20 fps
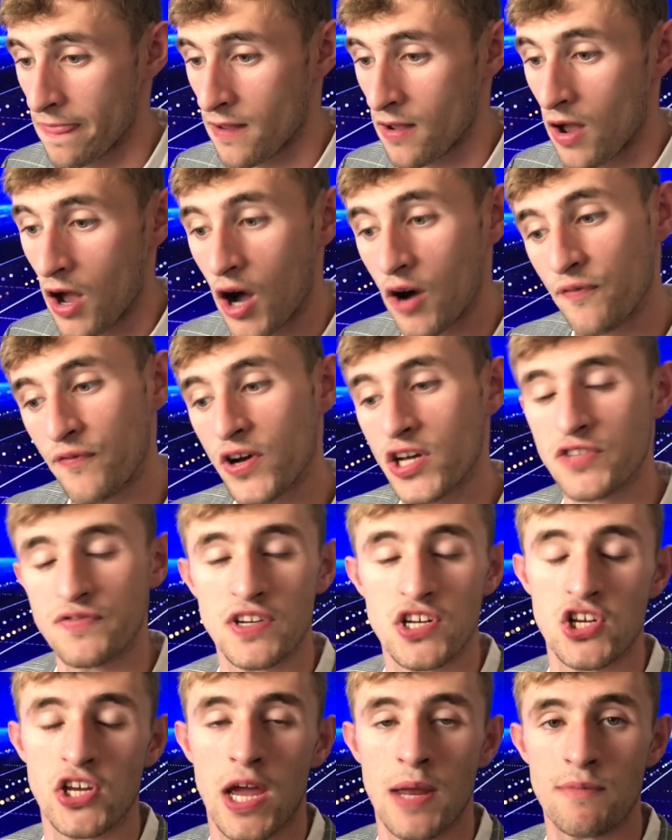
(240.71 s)
Our first feature
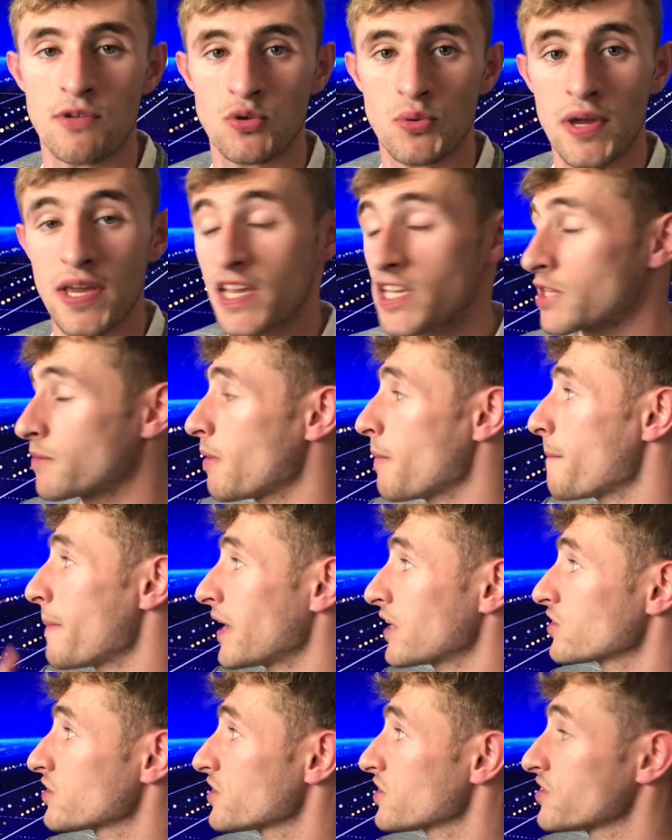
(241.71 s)
game this week is going to be
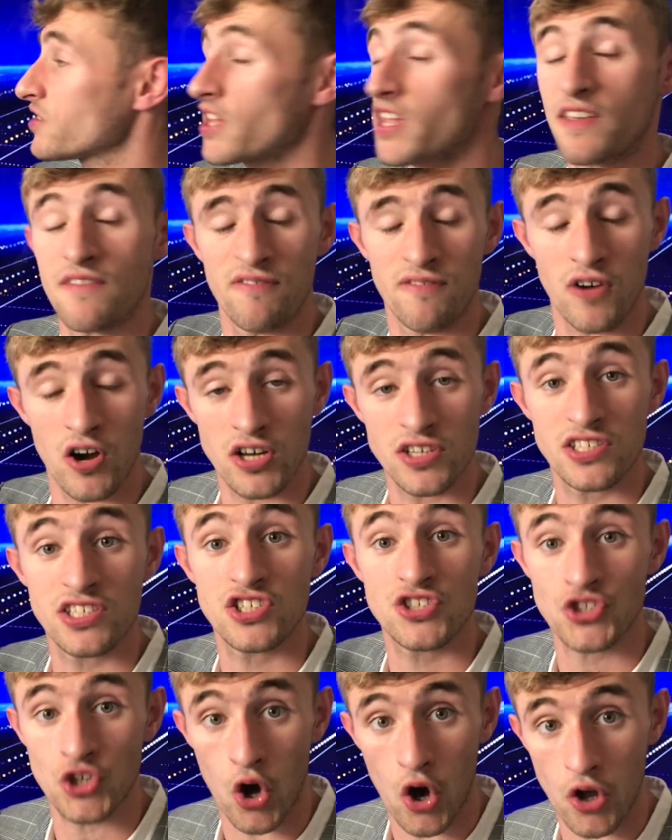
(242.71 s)
Manchester City versus
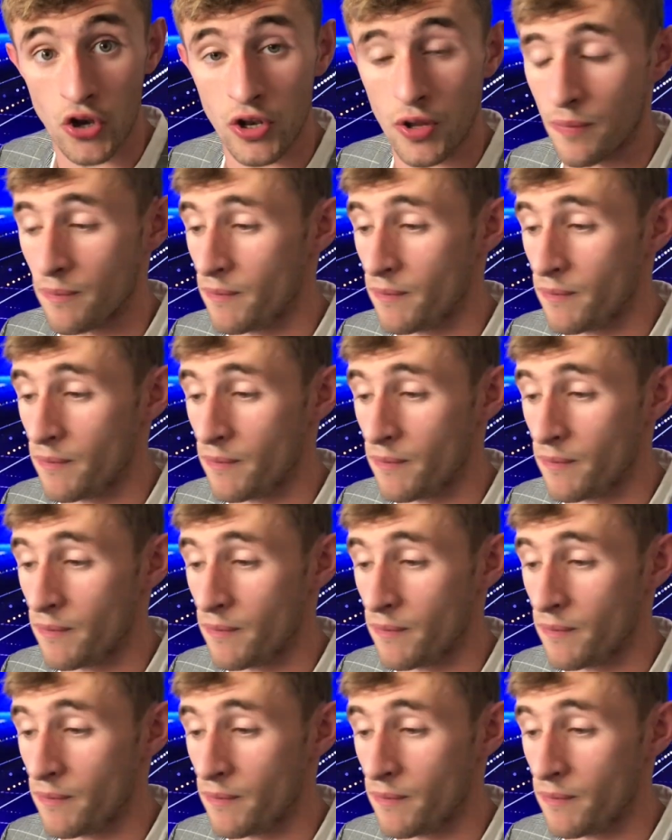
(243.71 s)
Tottenham.